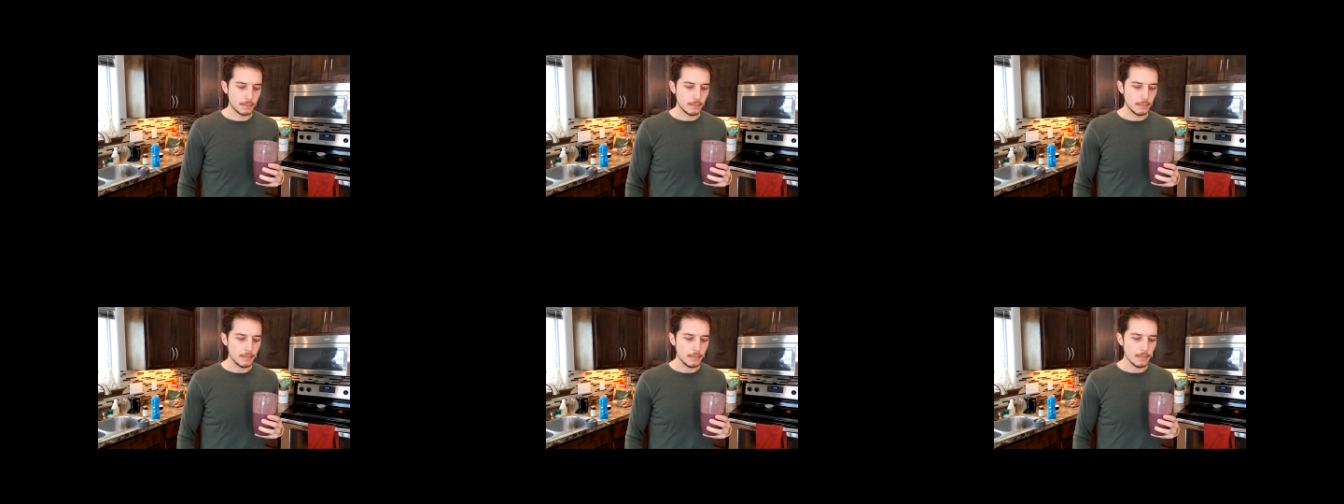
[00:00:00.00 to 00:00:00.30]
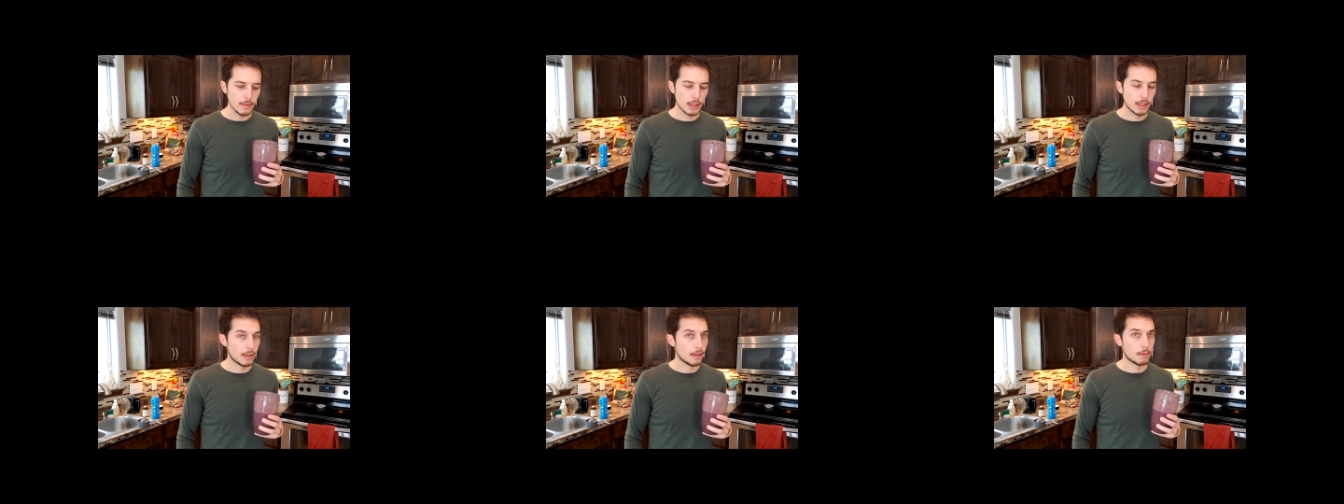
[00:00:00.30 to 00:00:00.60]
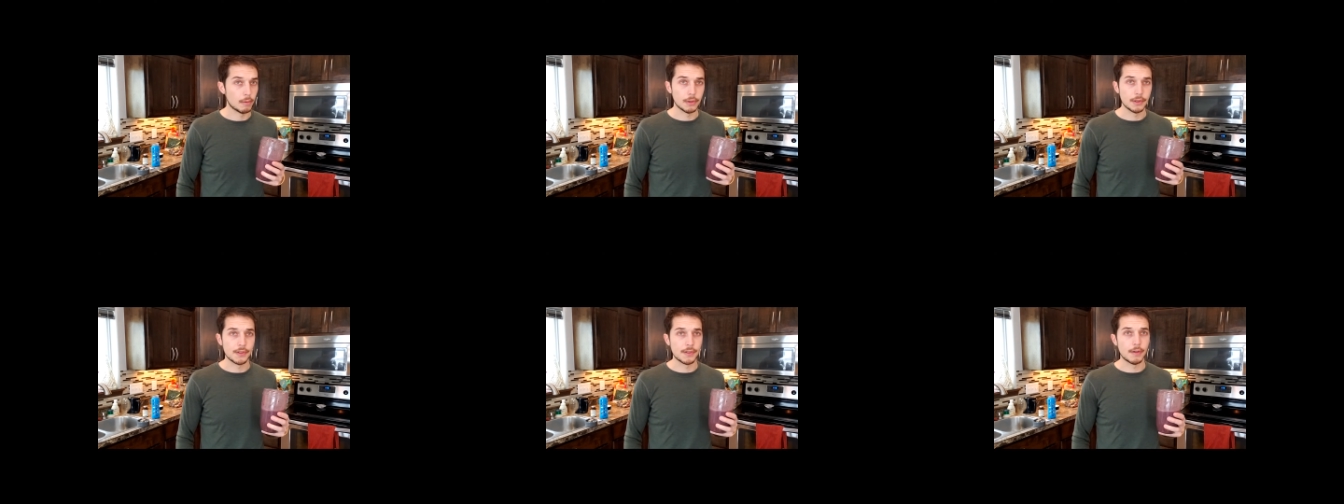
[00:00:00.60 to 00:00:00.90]
There
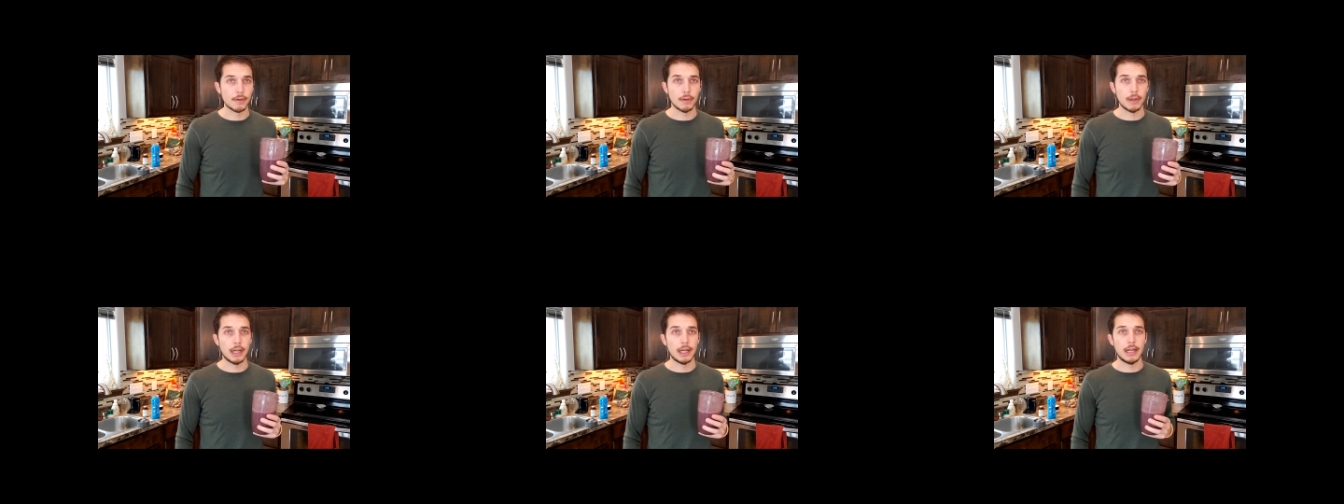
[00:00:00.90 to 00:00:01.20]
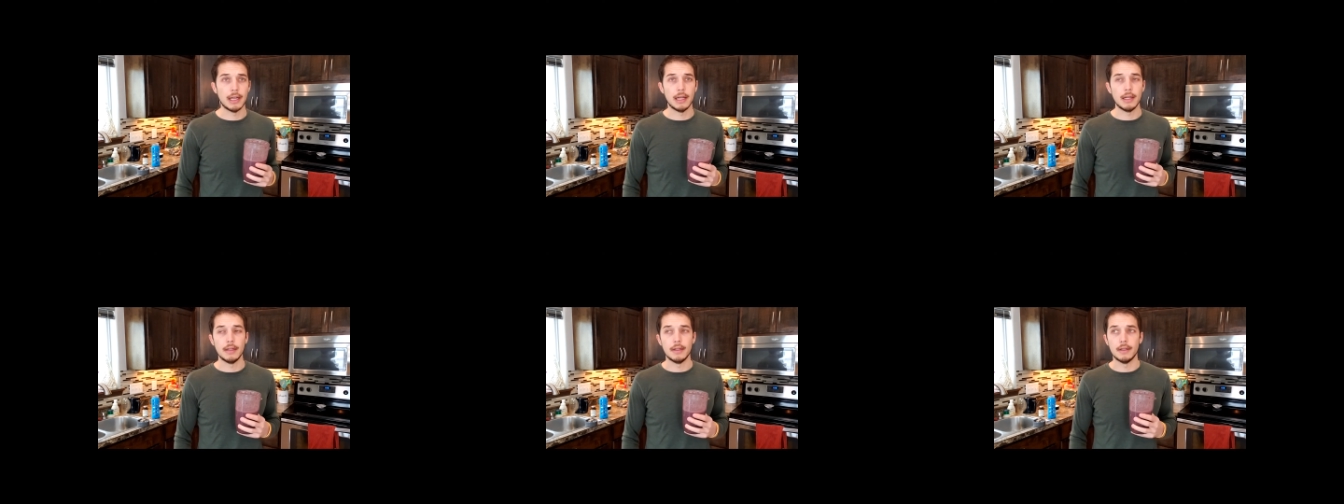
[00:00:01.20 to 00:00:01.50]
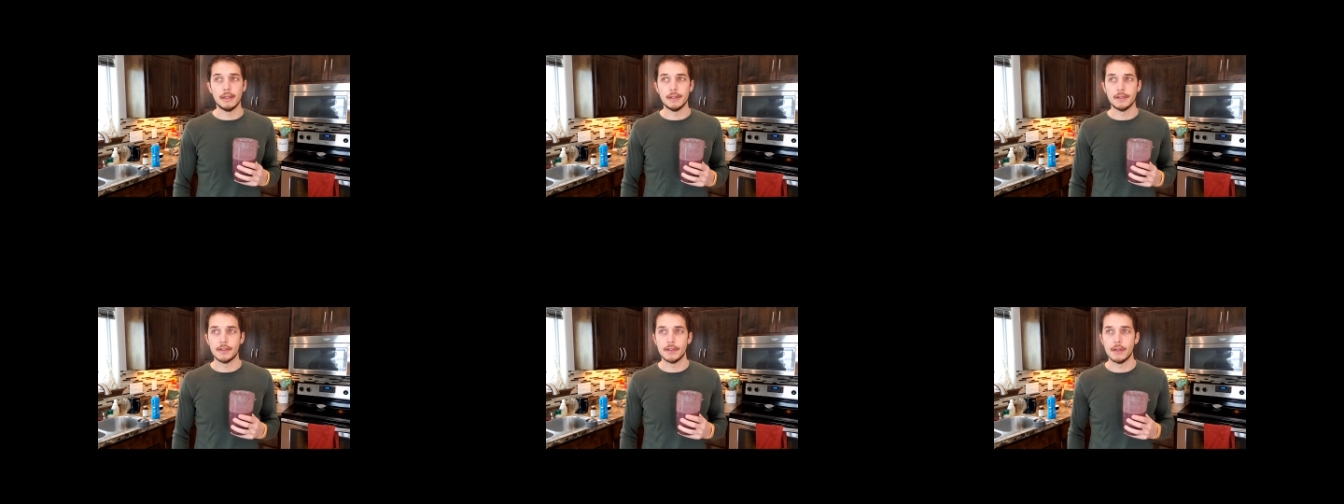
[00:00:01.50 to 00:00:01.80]
was no
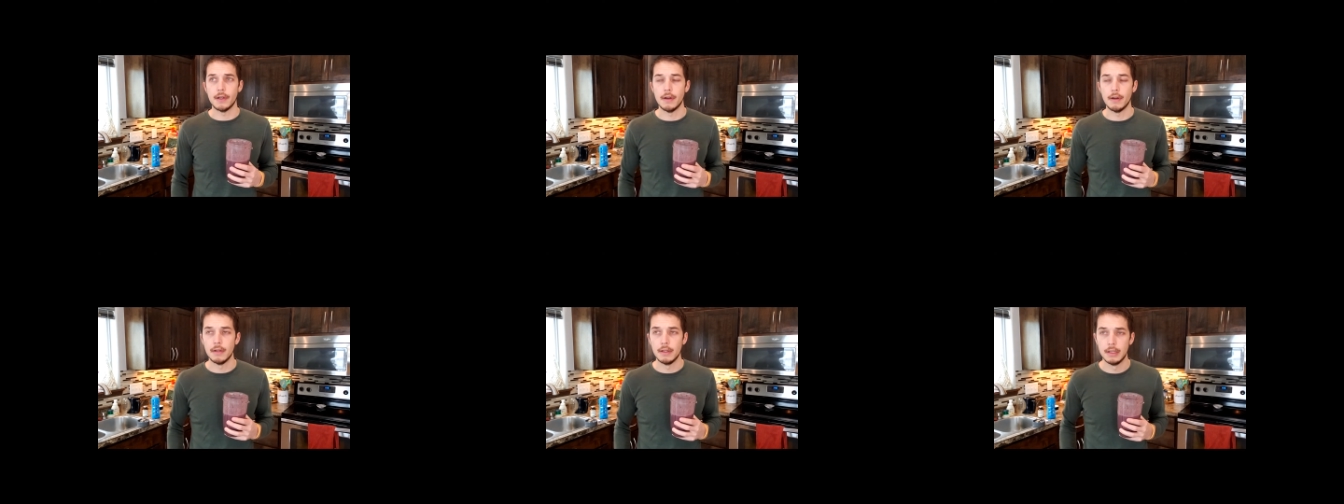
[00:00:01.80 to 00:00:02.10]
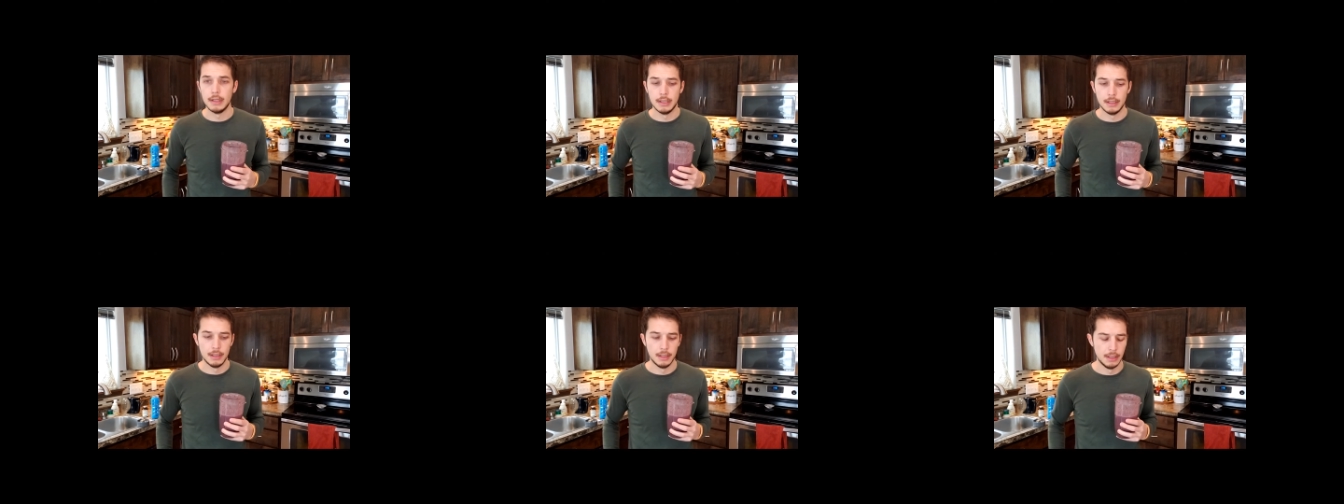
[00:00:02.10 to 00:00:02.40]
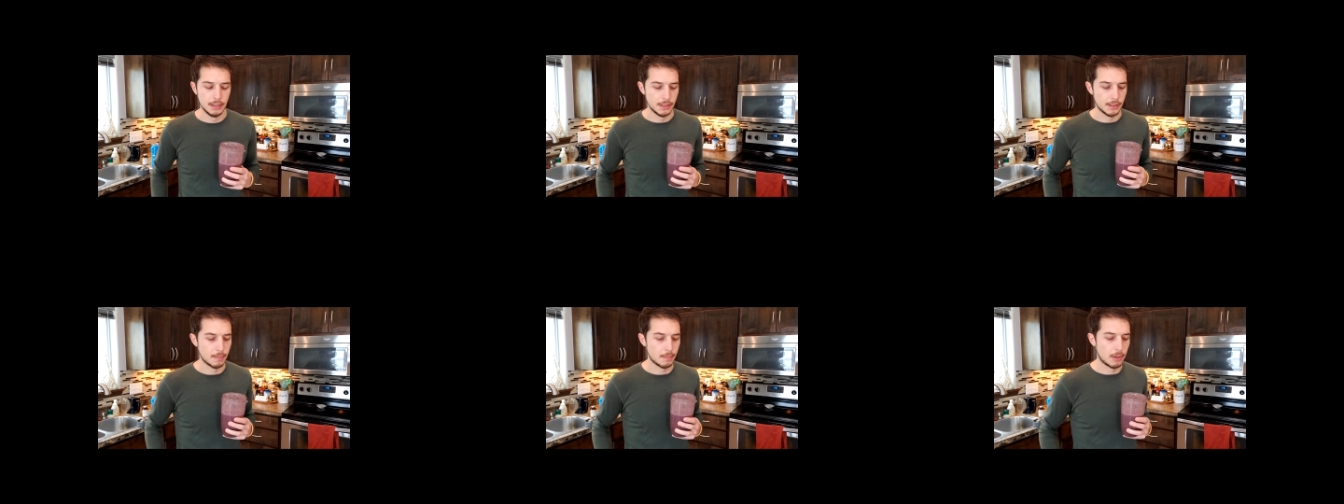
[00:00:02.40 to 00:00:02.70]
lightheadedness though,
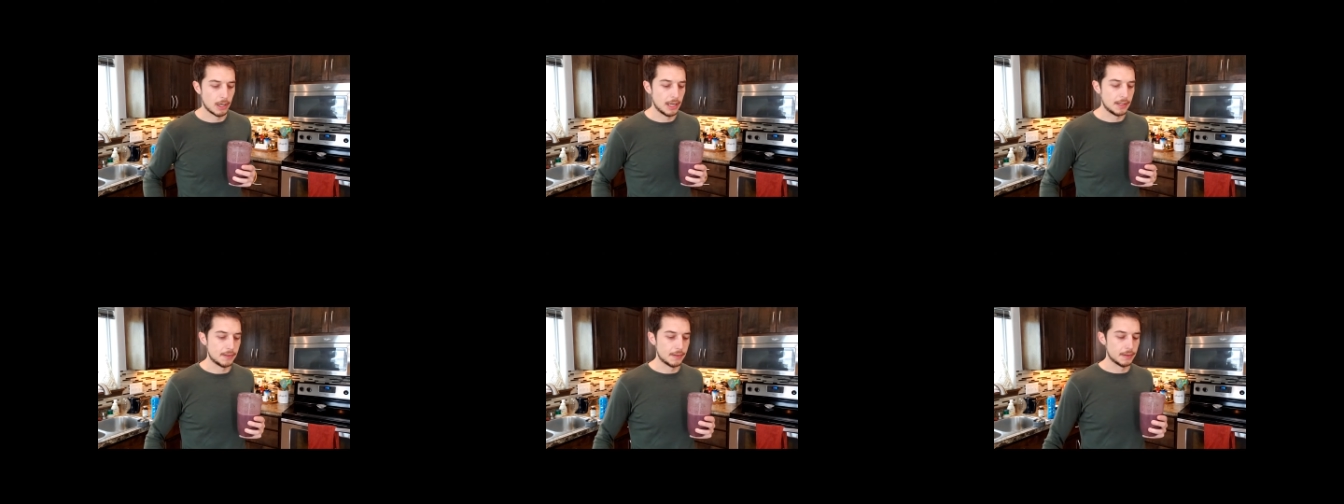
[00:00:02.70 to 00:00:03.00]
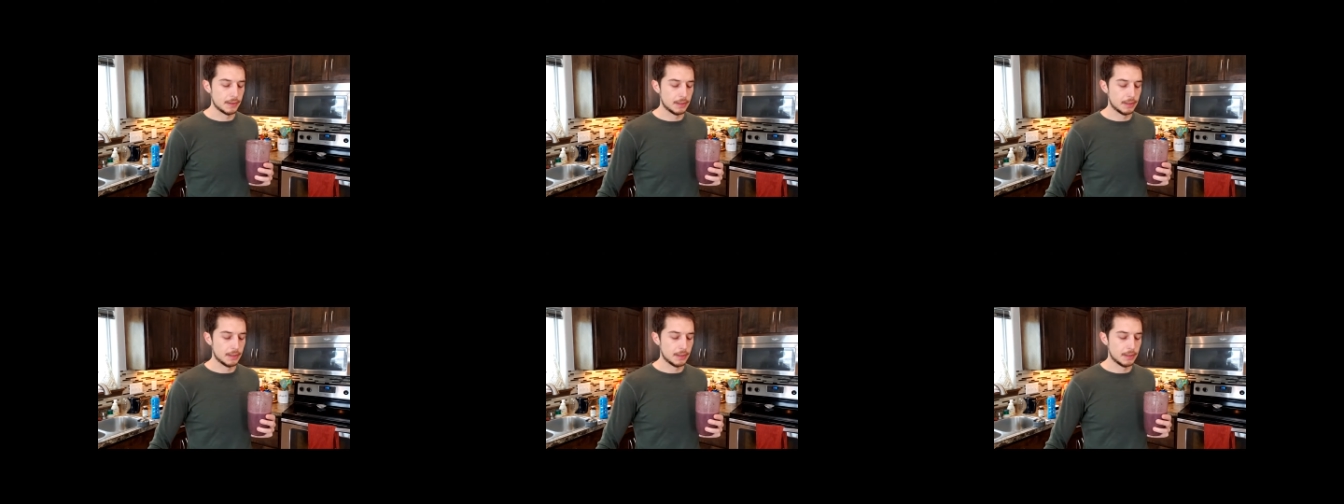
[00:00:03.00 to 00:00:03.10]
surprisingly.